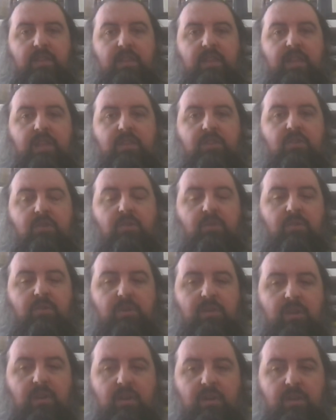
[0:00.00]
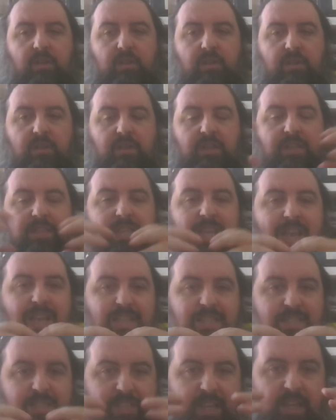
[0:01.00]
took the
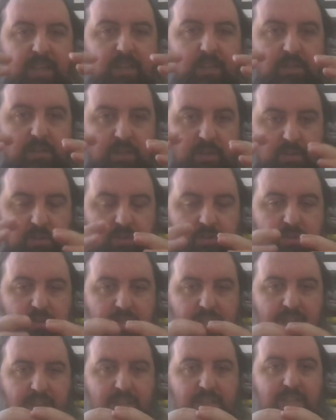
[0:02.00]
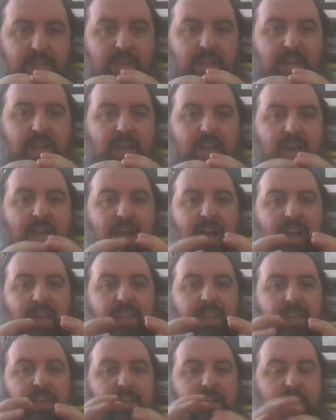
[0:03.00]
10 sayings that God said
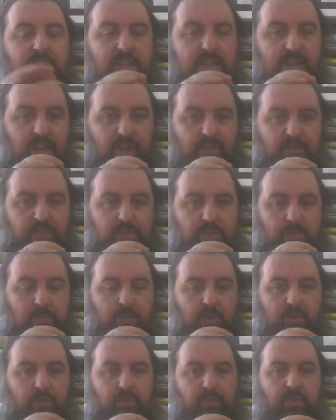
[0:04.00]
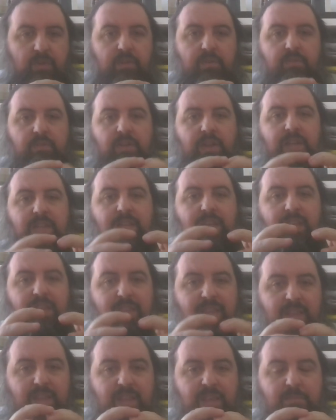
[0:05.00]
and they covered them over, right? And
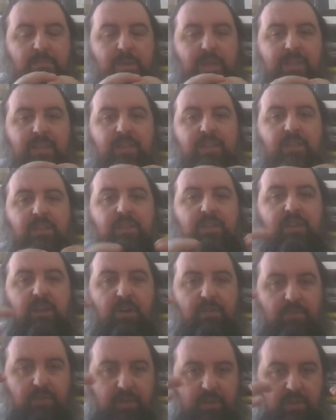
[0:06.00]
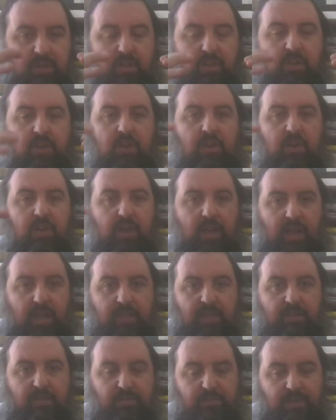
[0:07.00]
then they made another covering, and
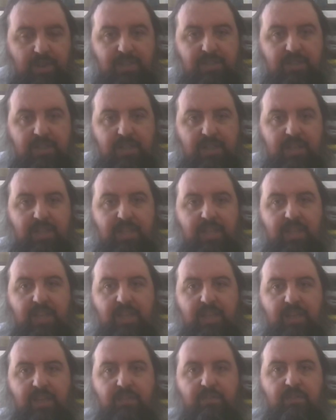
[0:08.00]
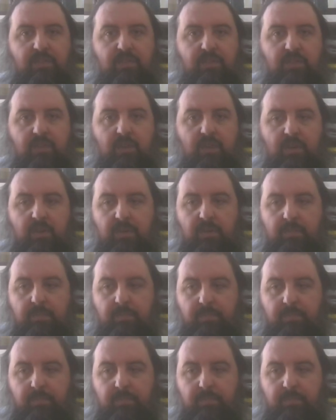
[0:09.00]
then eventually even the